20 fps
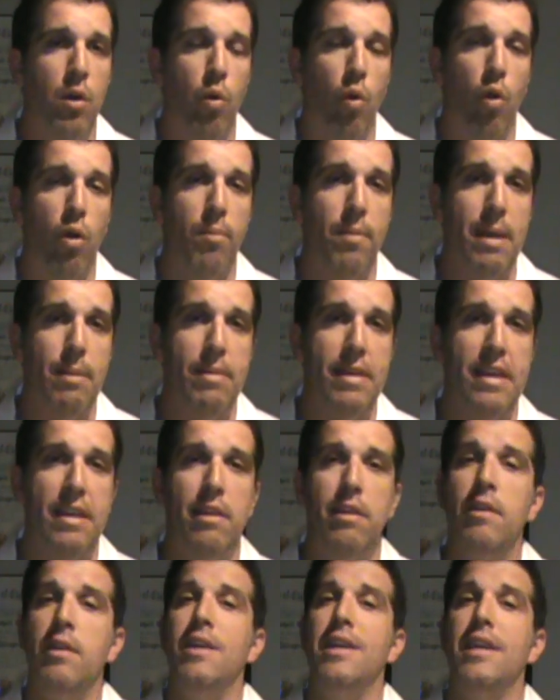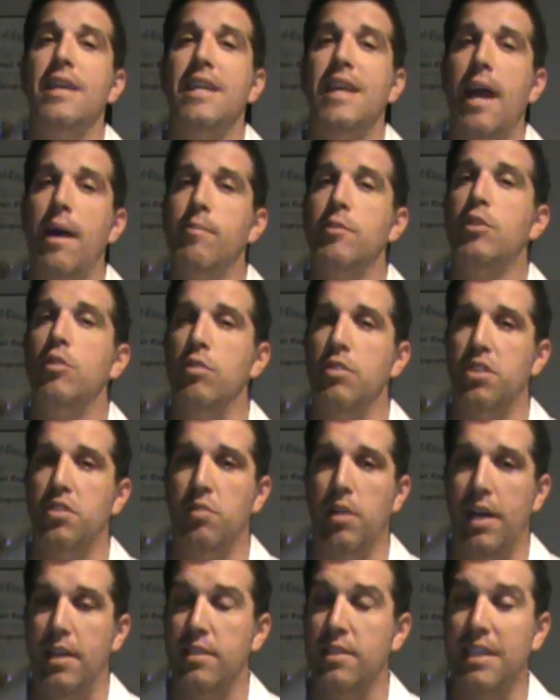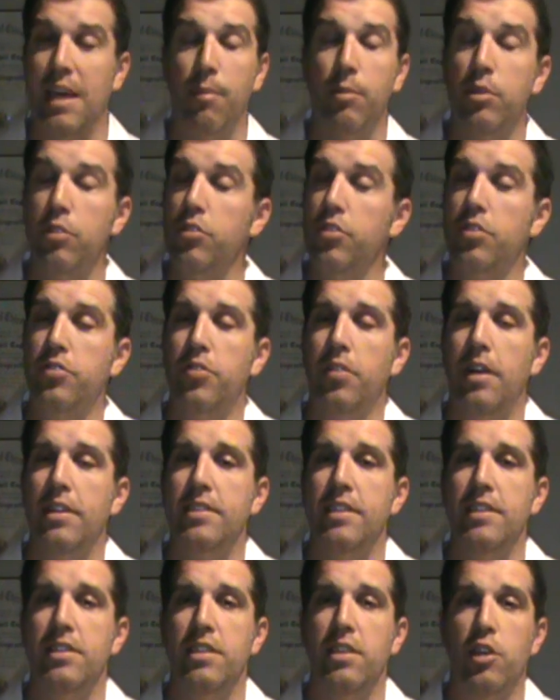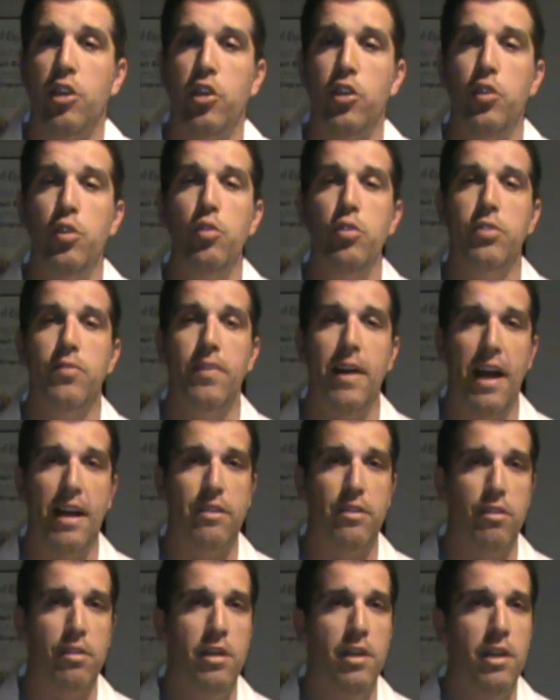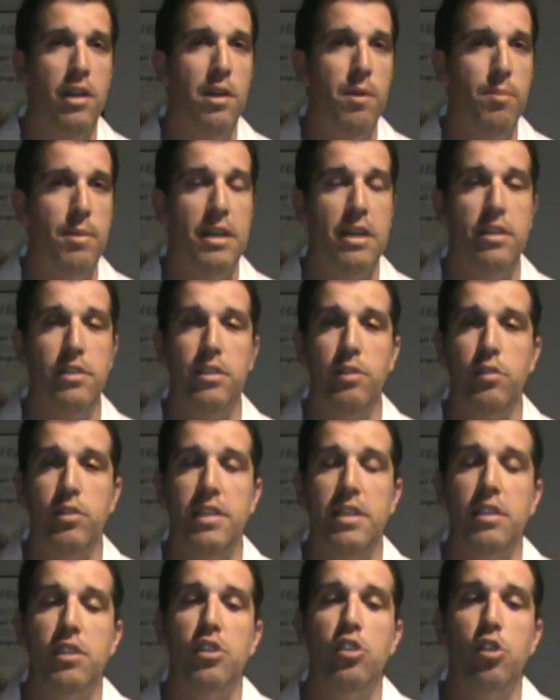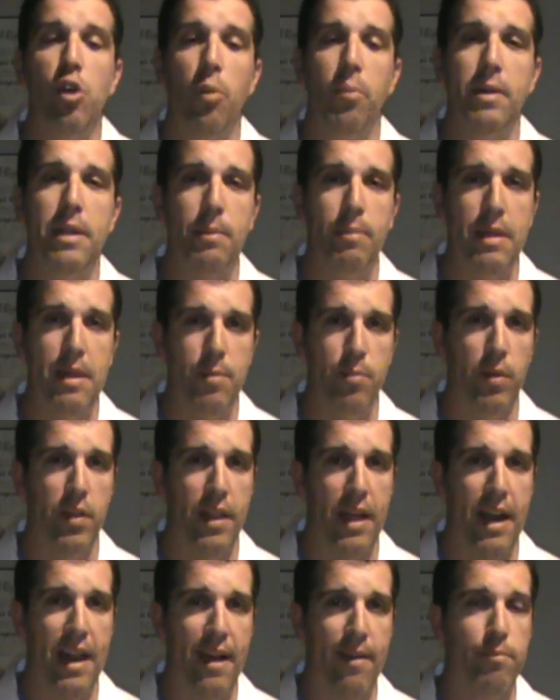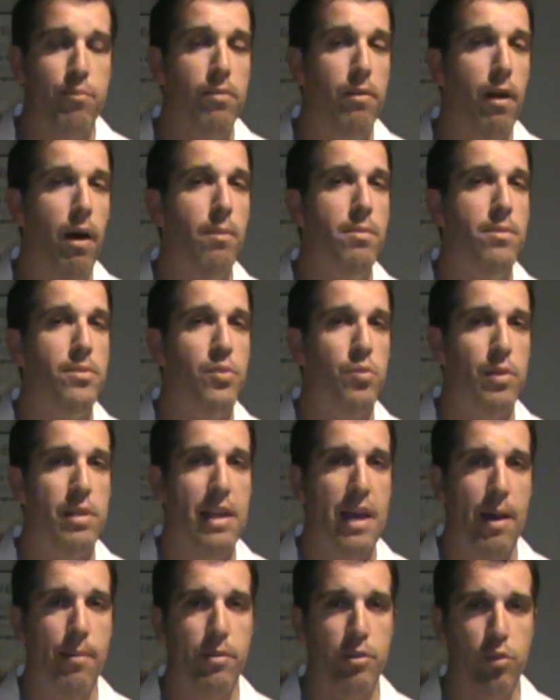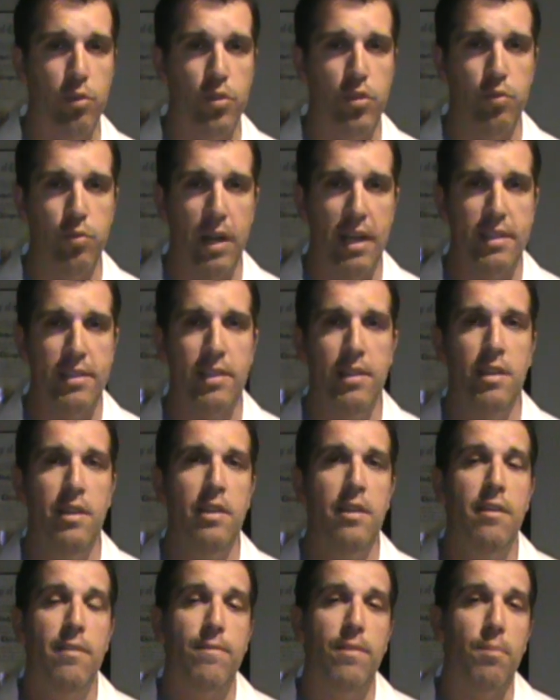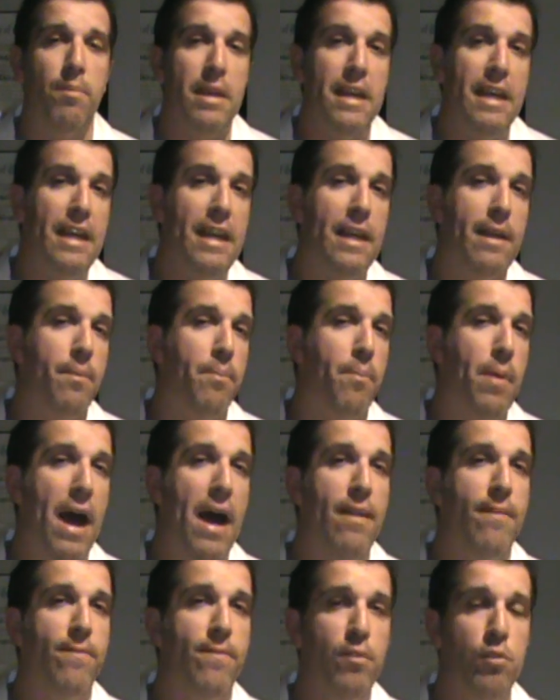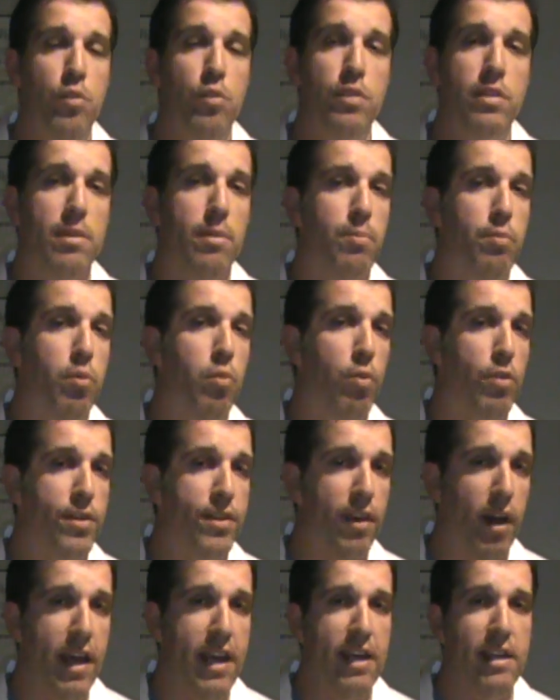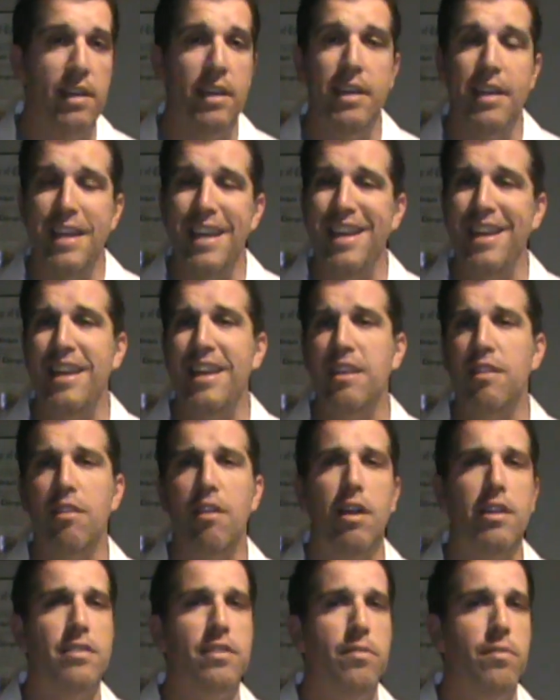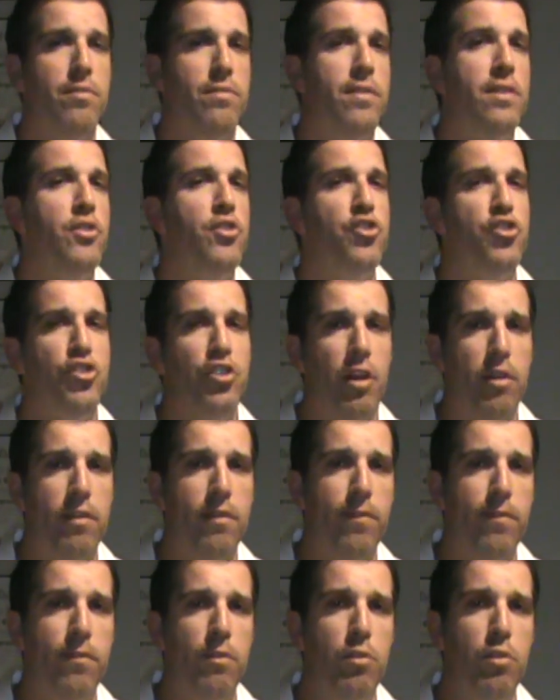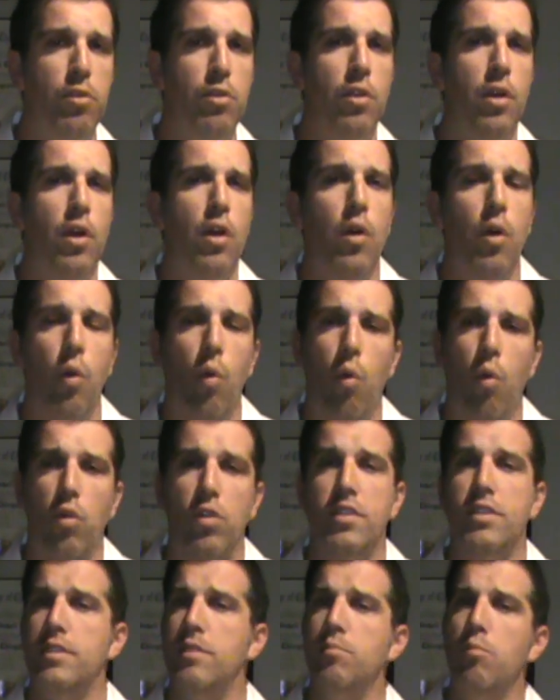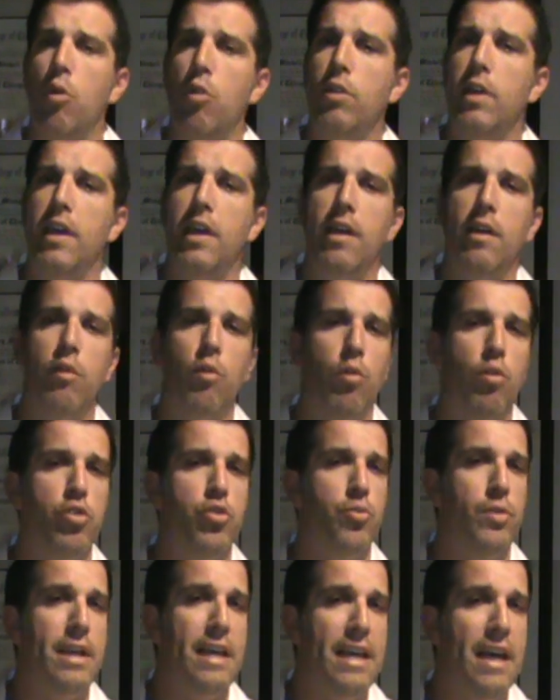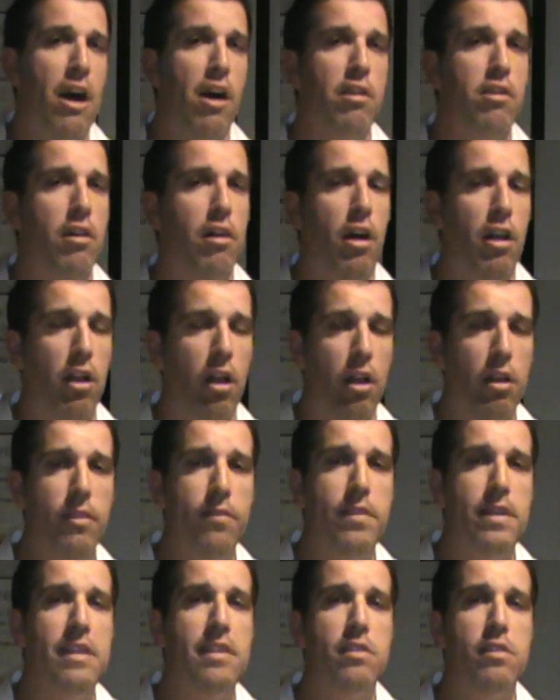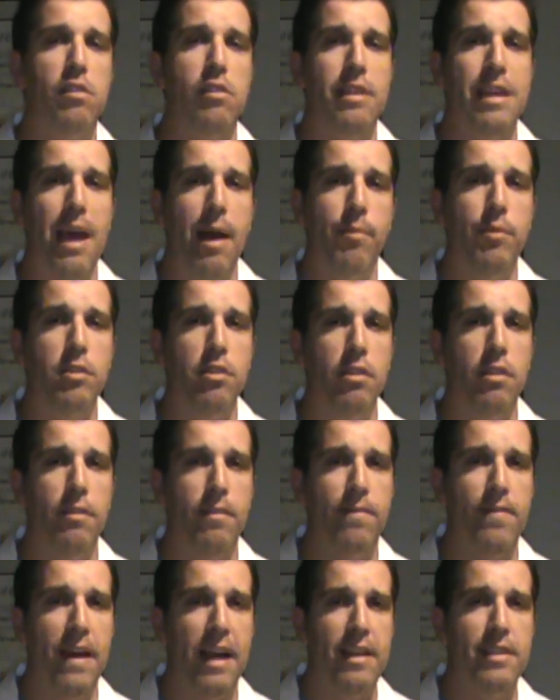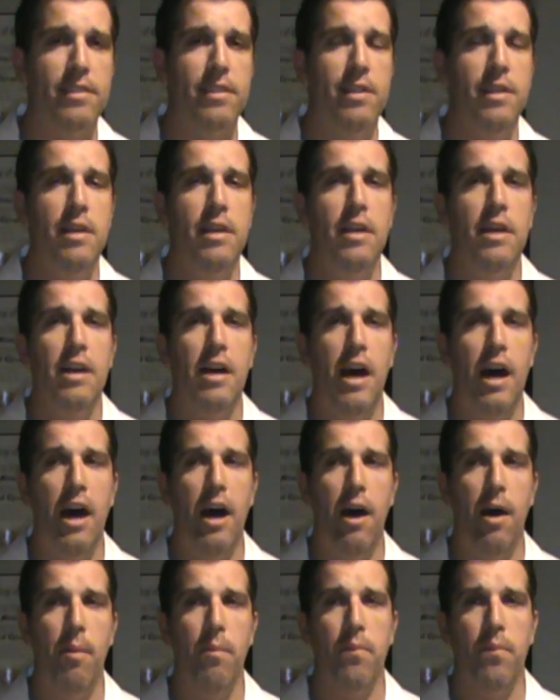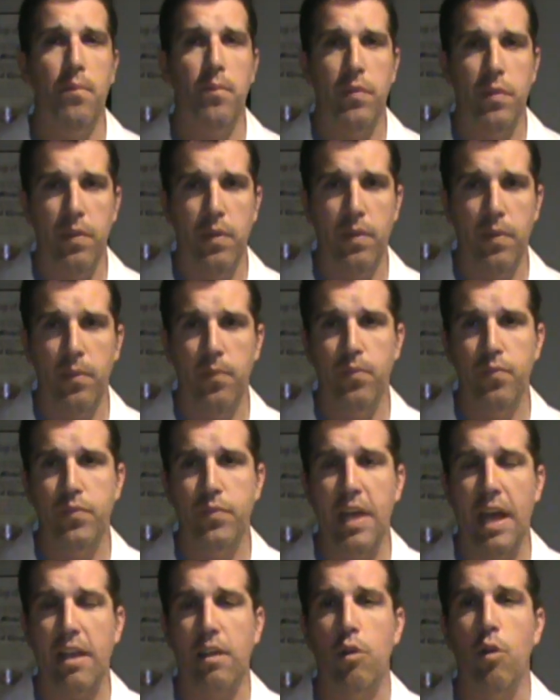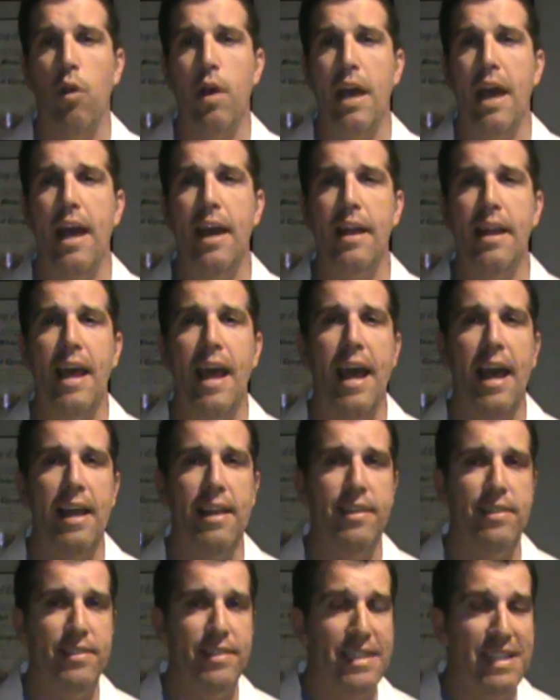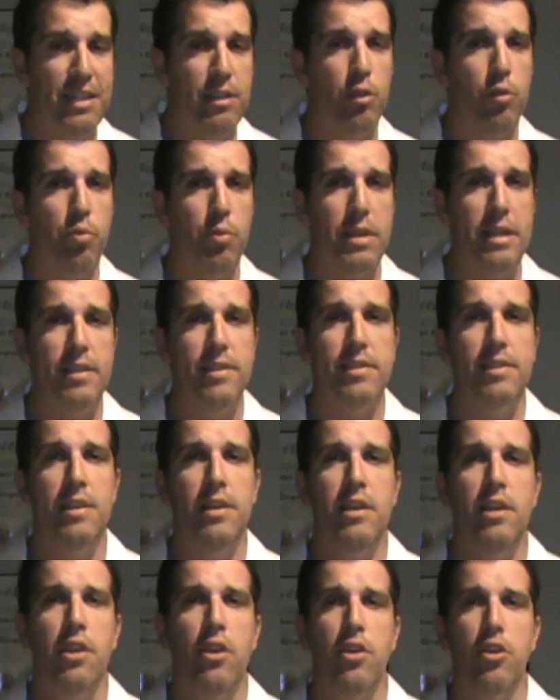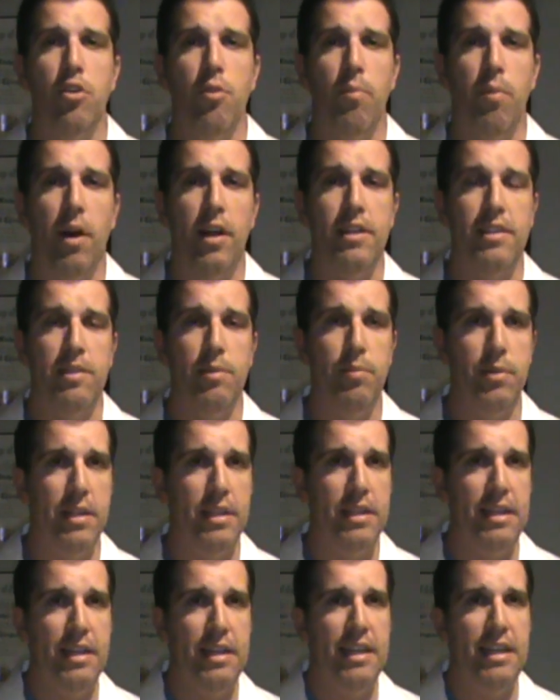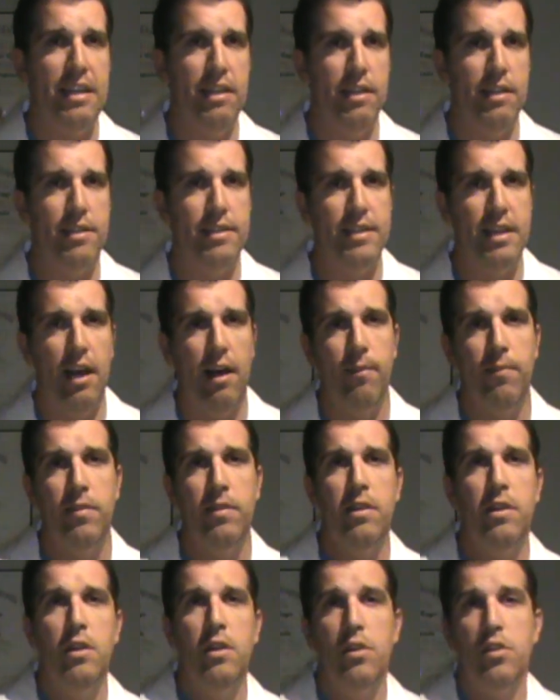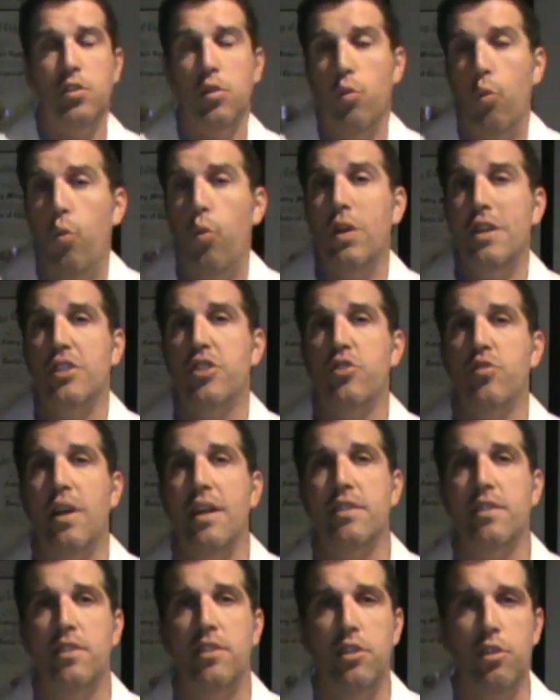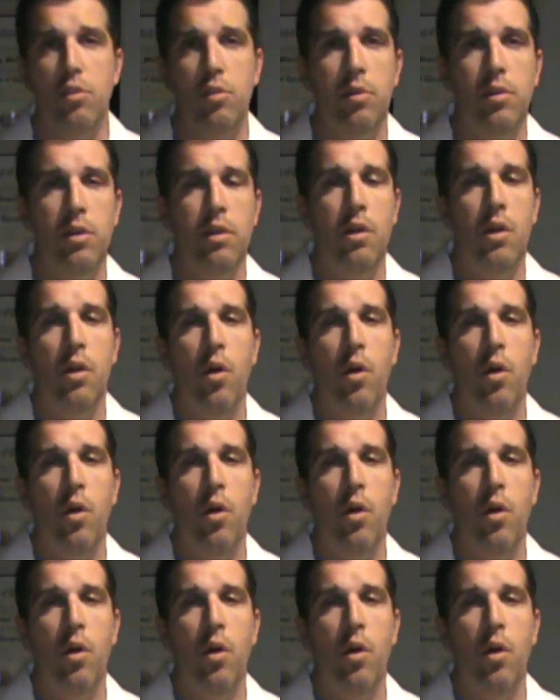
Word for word: Or maybe chemical stress. Chemical stress is a huge factor because you see so many people that have problems with chemical stress from eating bad foods, a poor diet, eating lots of junk food, or smoking or drinking alcohol. All of these are chemical effects um, that go ahead and decrease your body's ability to heal itself. So what does stress do?